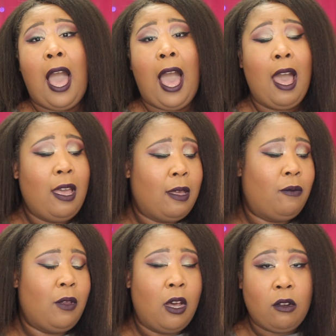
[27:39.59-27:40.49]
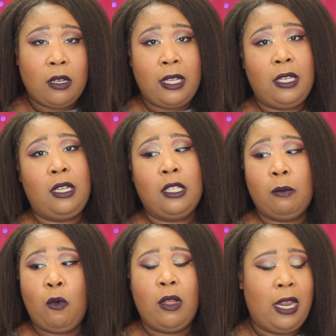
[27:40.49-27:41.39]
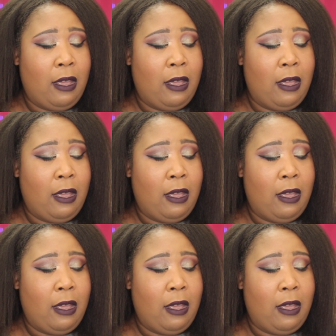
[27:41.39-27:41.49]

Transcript: I am utterly disappointed.